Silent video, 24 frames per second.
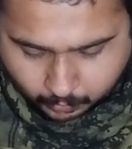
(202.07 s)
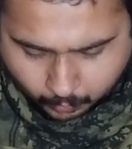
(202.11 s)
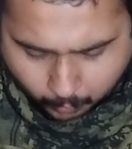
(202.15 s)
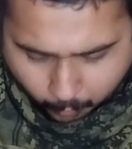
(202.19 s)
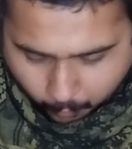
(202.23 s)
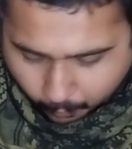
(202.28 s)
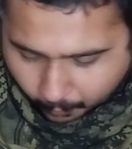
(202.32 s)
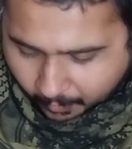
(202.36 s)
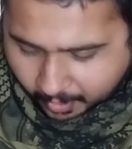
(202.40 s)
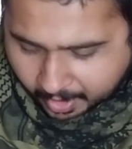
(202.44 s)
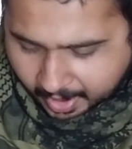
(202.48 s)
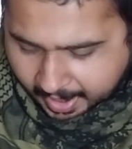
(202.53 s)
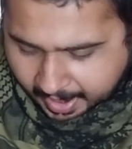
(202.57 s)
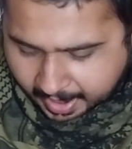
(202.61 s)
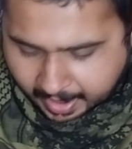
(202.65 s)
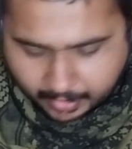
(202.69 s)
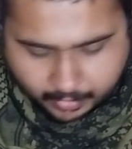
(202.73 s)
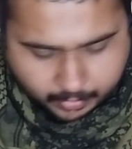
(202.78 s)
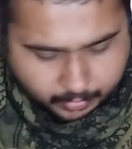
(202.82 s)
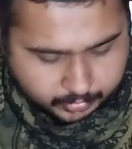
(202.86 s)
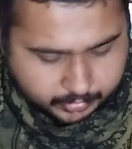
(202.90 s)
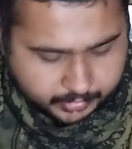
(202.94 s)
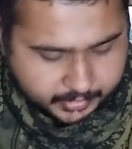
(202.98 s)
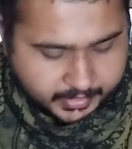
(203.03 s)

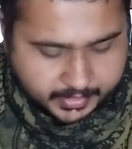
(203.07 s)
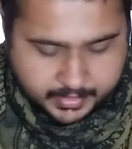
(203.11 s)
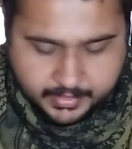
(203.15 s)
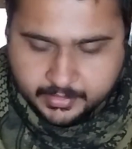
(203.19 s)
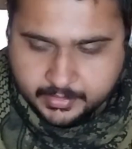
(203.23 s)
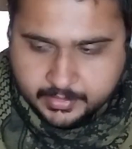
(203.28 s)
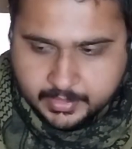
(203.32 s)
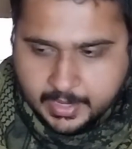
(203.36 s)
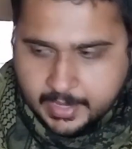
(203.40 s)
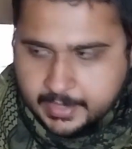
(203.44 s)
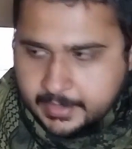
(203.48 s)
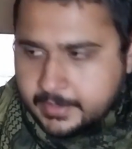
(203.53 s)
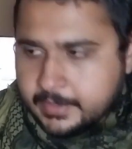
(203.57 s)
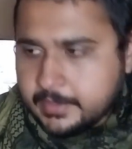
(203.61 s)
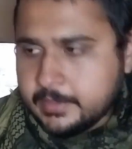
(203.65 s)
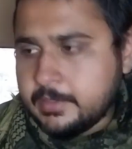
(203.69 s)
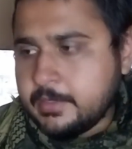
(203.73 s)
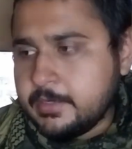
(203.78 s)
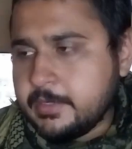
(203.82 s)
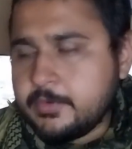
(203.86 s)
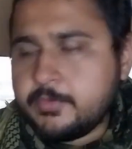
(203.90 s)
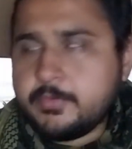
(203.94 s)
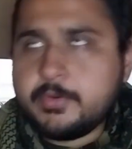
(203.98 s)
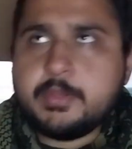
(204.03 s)
Wow. I can
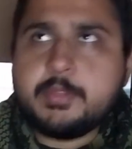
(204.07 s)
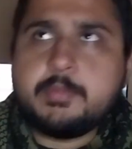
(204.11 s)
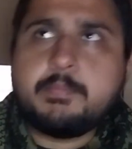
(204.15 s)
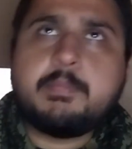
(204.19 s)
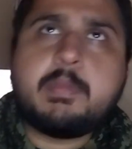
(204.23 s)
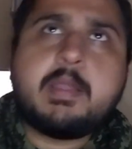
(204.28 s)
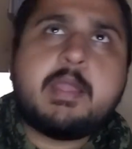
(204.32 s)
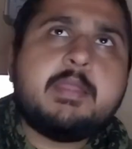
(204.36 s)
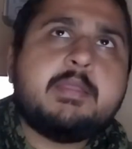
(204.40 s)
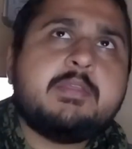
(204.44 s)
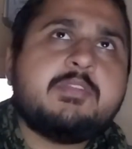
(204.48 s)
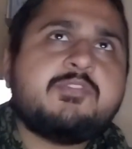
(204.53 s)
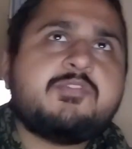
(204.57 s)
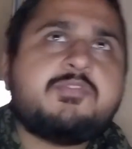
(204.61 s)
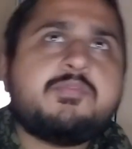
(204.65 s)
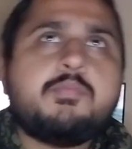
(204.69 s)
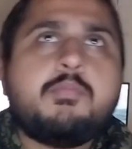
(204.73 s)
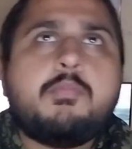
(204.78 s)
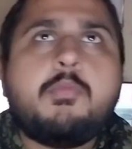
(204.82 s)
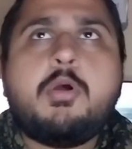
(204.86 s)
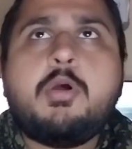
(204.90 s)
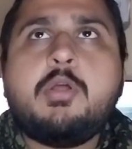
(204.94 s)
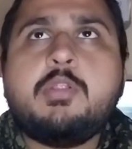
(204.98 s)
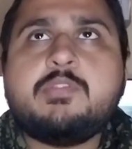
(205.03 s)
literally buy a
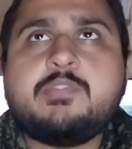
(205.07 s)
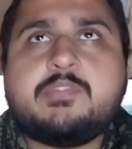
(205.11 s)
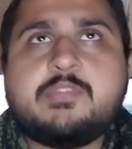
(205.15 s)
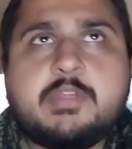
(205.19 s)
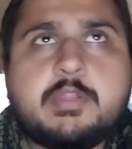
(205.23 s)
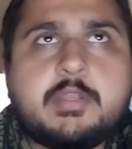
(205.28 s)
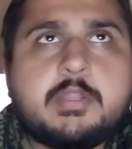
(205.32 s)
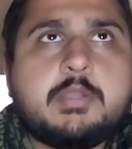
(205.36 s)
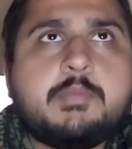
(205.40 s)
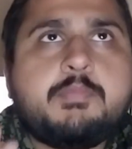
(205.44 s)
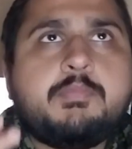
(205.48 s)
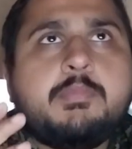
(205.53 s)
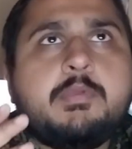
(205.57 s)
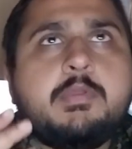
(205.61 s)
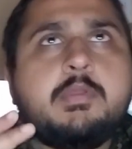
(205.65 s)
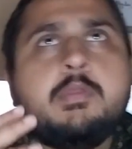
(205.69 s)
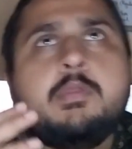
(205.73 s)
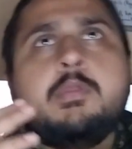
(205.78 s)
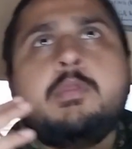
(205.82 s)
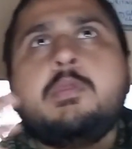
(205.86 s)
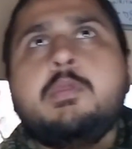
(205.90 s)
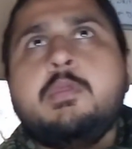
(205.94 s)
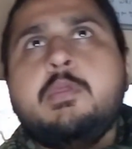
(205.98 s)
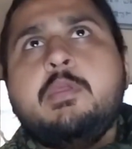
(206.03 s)
small setup
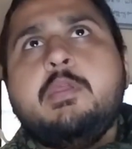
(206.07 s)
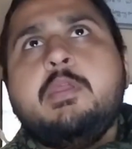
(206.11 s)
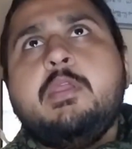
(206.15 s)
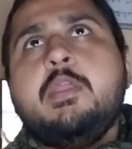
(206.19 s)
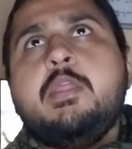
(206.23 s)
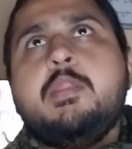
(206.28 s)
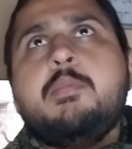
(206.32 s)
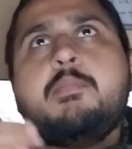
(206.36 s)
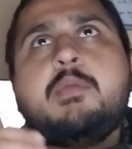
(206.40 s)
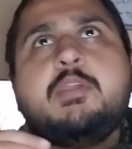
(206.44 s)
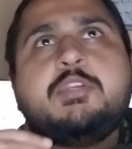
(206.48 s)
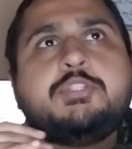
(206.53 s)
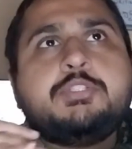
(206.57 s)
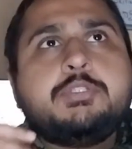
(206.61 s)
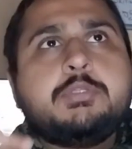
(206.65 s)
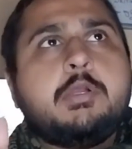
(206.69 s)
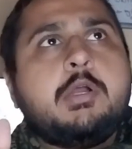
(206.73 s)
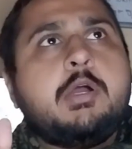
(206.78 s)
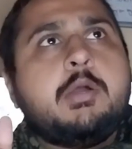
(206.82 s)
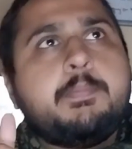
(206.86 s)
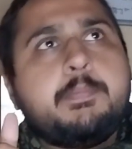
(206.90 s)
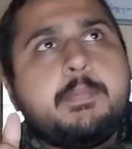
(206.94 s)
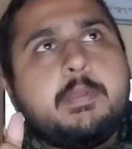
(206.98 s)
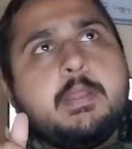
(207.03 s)
in my
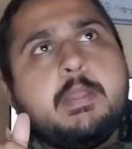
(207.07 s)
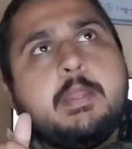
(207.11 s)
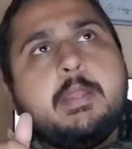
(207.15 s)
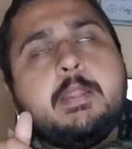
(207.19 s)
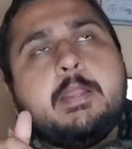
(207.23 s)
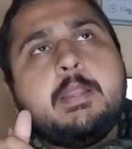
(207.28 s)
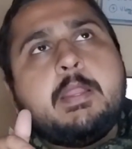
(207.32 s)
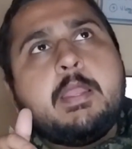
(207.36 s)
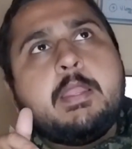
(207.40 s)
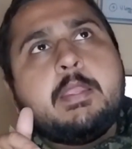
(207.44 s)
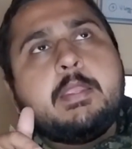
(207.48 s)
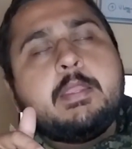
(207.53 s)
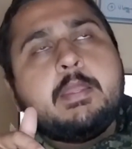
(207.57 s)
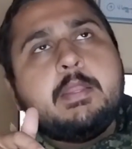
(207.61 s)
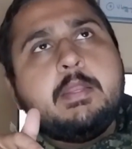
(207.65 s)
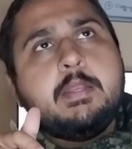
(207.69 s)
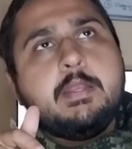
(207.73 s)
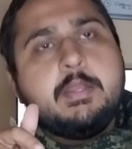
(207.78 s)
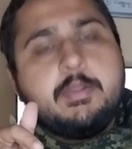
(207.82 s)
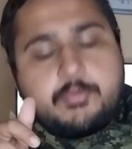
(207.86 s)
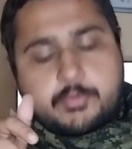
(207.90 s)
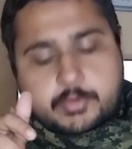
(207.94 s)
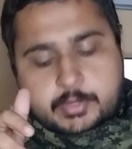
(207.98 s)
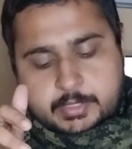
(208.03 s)
shop, and I can
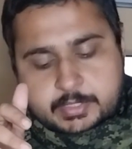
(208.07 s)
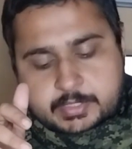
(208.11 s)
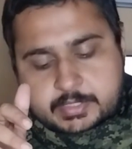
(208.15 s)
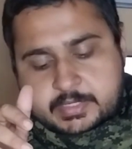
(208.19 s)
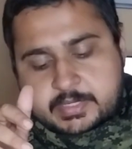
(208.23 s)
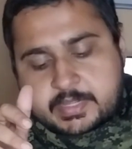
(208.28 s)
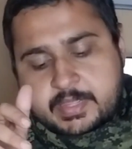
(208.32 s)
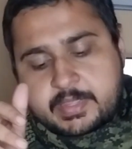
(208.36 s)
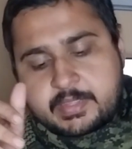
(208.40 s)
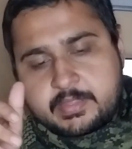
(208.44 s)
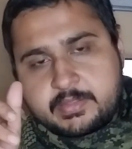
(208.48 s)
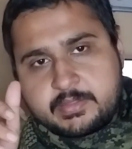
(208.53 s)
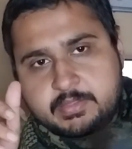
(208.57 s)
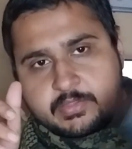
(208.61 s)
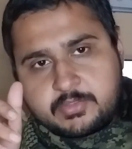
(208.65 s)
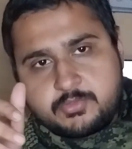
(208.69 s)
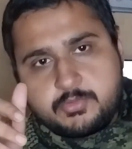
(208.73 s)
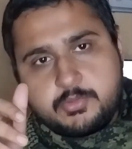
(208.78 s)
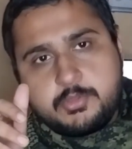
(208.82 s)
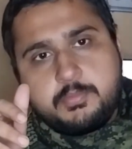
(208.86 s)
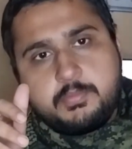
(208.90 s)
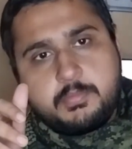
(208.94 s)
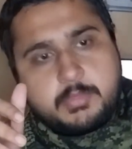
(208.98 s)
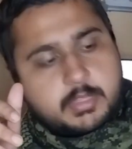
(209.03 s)
literally take this
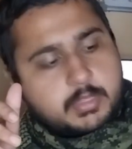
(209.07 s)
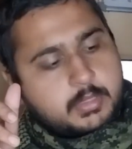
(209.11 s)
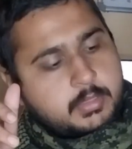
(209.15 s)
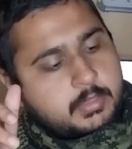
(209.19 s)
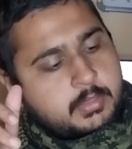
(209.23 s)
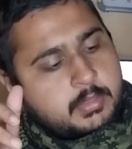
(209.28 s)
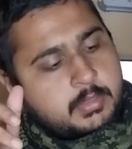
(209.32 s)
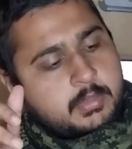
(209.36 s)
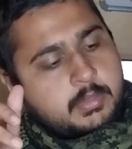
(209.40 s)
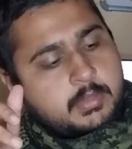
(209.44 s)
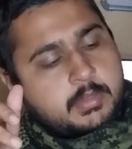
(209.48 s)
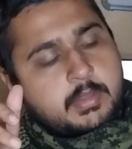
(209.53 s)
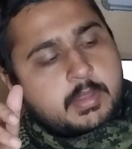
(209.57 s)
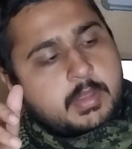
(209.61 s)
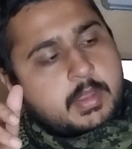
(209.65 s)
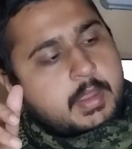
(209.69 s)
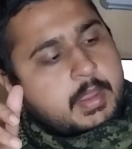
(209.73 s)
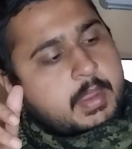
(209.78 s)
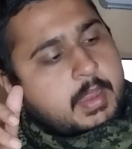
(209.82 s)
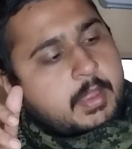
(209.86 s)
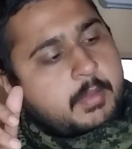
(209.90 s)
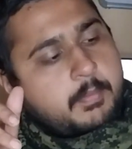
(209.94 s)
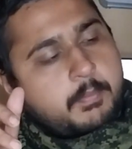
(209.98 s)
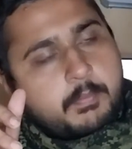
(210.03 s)
with me
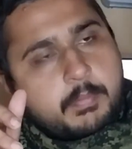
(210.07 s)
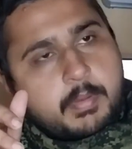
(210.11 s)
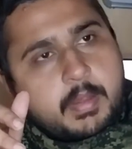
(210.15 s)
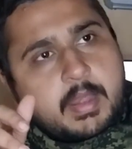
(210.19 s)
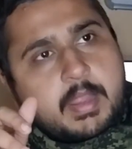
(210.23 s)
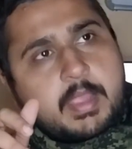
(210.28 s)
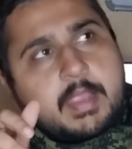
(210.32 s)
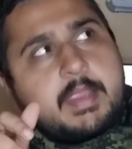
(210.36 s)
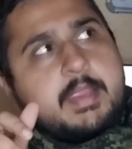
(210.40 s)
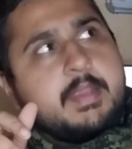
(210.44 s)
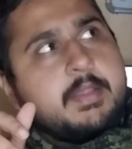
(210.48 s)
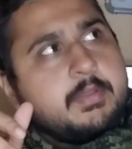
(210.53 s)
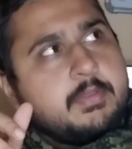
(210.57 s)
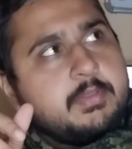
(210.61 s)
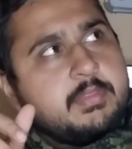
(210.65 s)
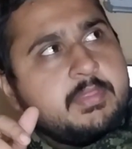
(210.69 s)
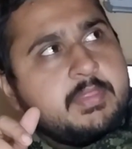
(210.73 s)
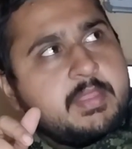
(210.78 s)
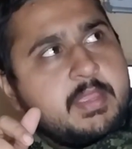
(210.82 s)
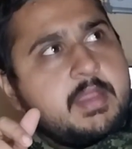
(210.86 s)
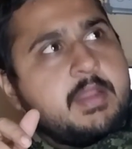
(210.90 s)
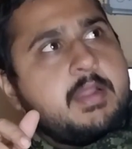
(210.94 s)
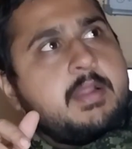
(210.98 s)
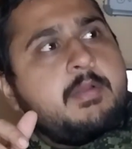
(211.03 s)
and play it
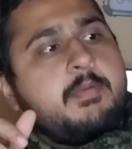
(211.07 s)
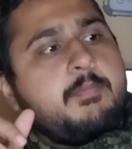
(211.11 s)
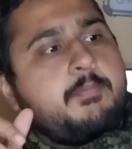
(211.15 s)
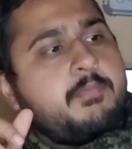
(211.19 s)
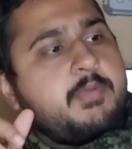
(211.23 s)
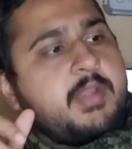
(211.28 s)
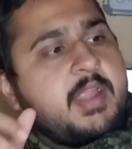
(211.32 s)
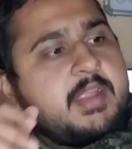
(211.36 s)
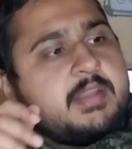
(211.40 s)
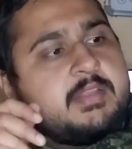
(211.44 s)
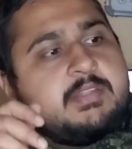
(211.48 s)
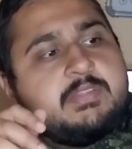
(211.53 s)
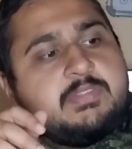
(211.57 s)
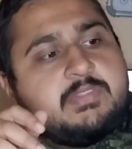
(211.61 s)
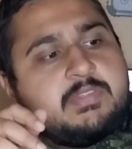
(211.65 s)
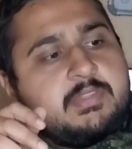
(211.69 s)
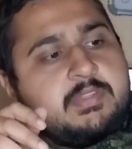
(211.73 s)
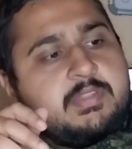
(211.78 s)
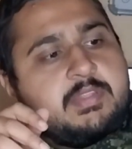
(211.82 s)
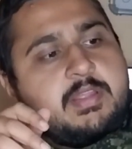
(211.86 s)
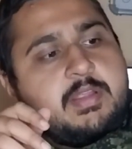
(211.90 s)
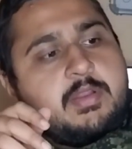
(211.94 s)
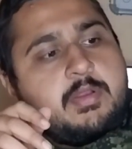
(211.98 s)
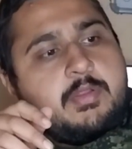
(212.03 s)
there, practice
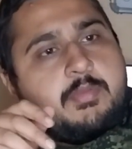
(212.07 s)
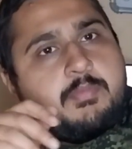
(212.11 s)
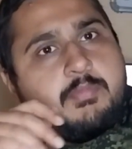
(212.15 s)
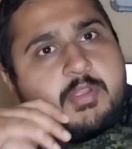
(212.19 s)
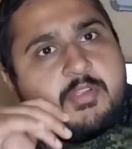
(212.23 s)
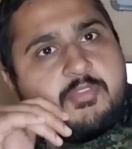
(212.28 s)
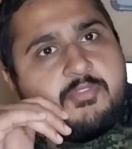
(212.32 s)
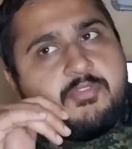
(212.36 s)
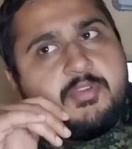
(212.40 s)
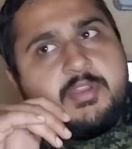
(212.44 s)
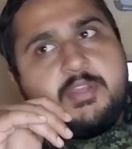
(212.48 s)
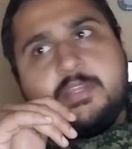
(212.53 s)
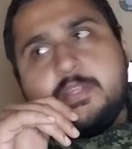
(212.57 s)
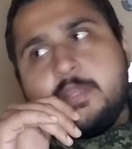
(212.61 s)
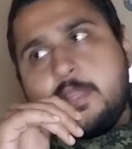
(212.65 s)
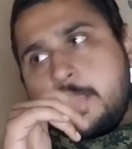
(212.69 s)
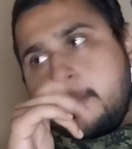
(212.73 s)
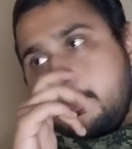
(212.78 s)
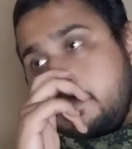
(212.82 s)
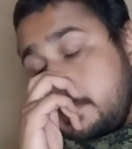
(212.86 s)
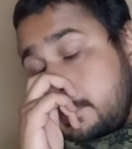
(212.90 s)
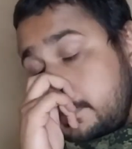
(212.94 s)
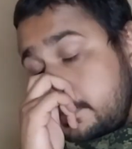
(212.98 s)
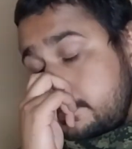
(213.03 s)
it there in my free time.